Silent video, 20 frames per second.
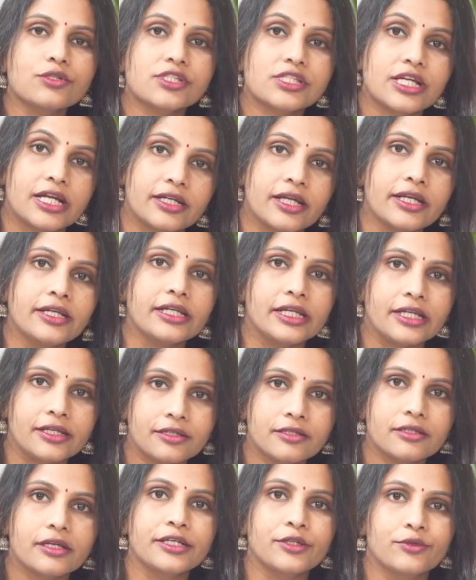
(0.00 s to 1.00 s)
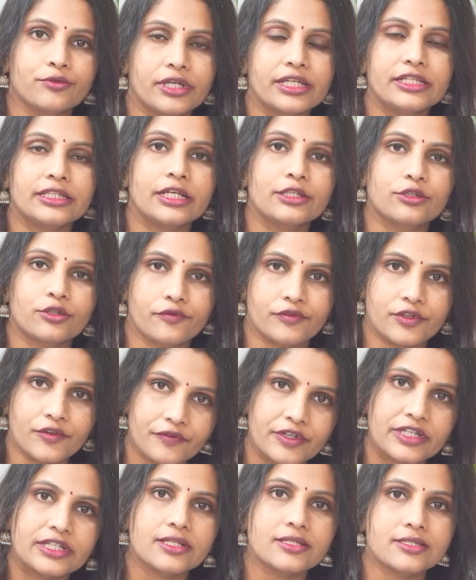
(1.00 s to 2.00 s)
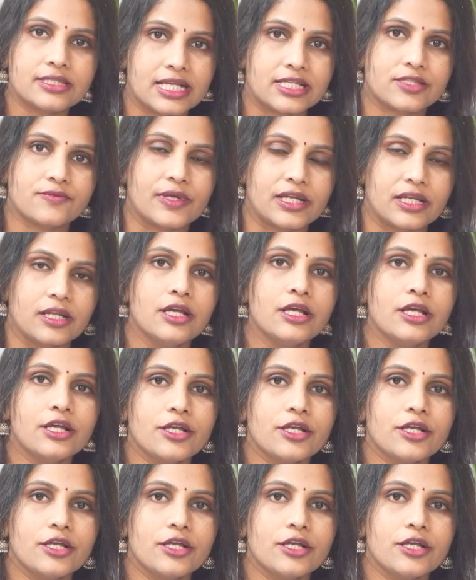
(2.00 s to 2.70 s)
sudden intrauterine death of the fetus as well.